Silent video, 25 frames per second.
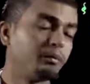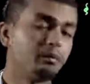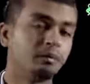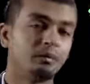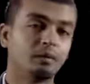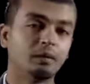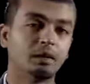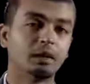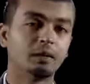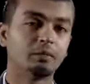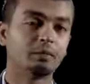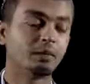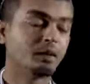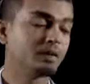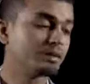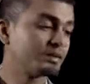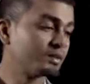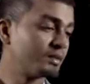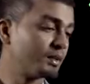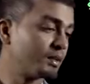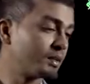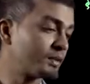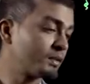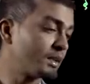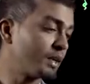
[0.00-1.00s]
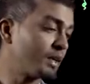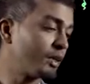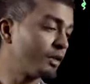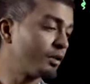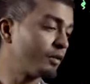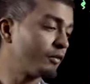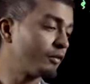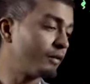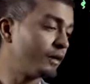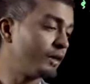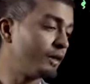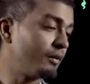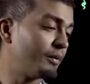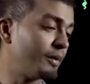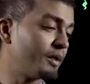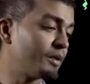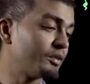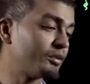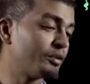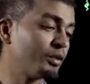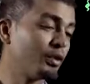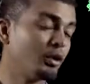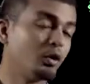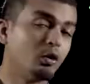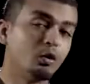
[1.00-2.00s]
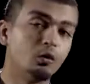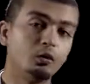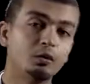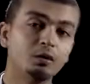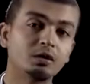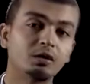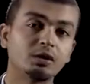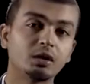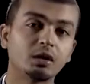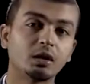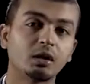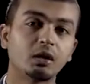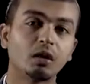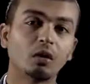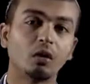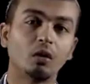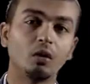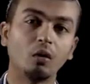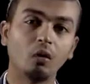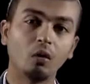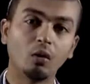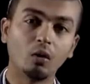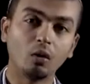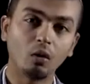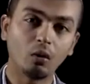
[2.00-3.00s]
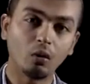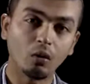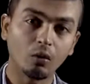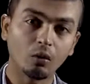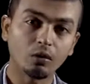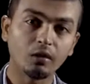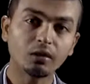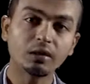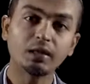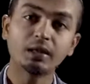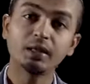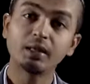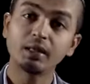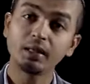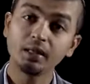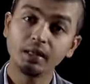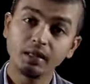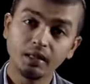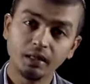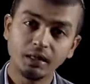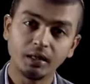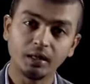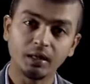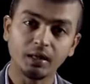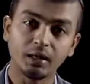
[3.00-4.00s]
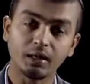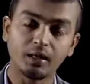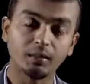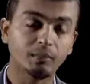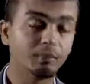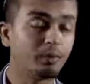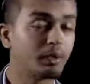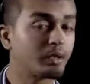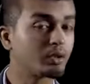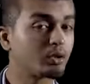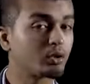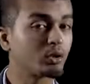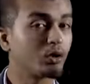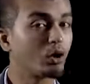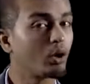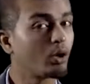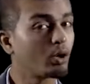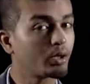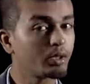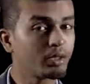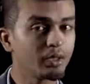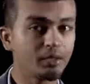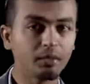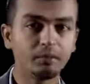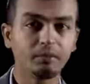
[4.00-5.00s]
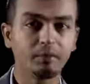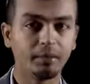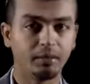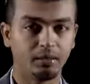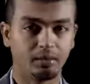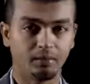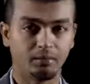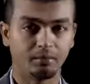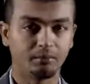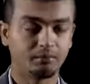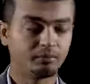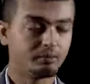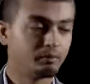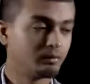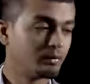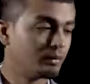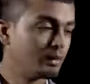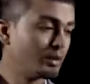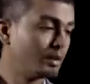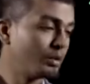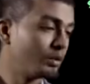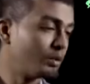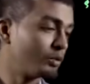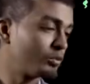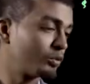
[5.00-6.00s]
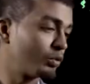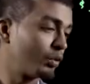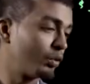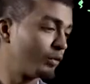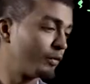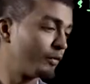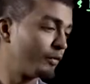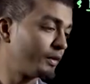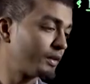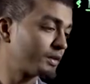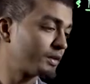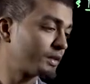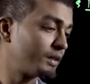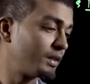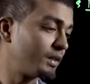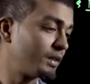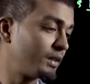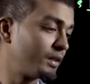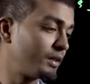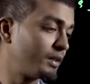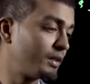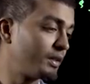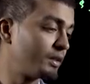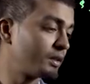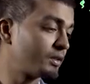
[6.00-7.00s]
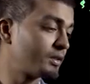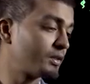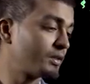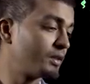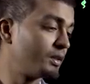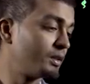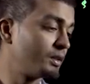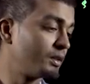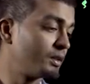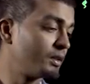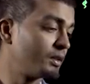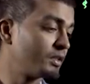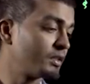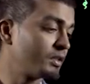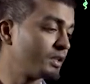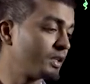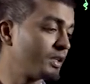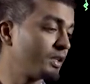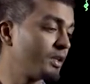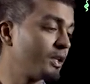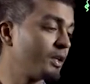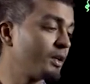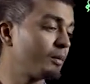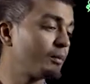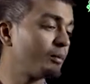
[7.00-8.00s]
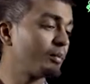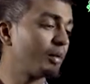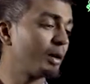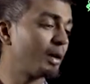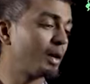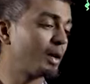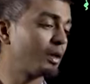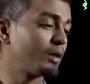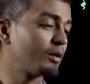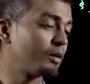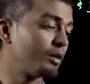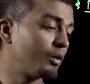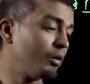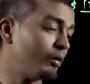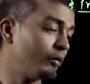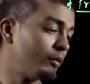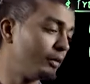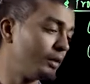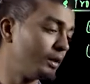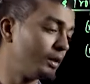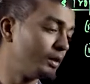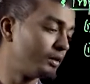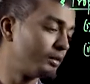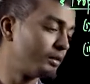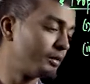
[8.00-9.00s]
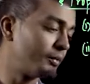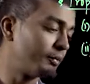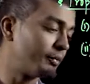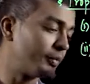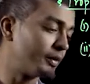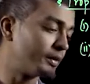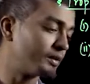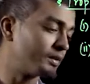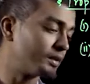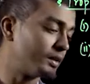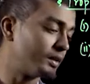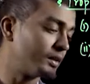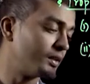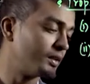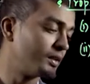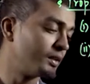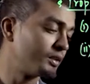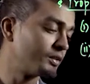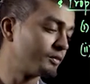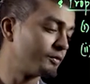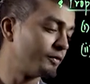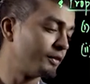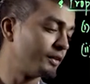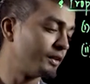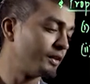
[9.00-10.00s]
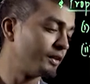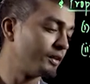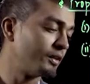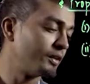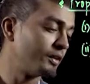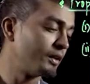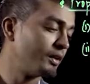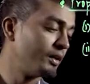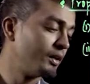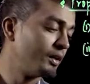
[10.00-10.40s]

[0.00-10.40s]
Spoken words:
that means the set of elements which are only in A but not in B. So obviously this shaded part will represent, this figure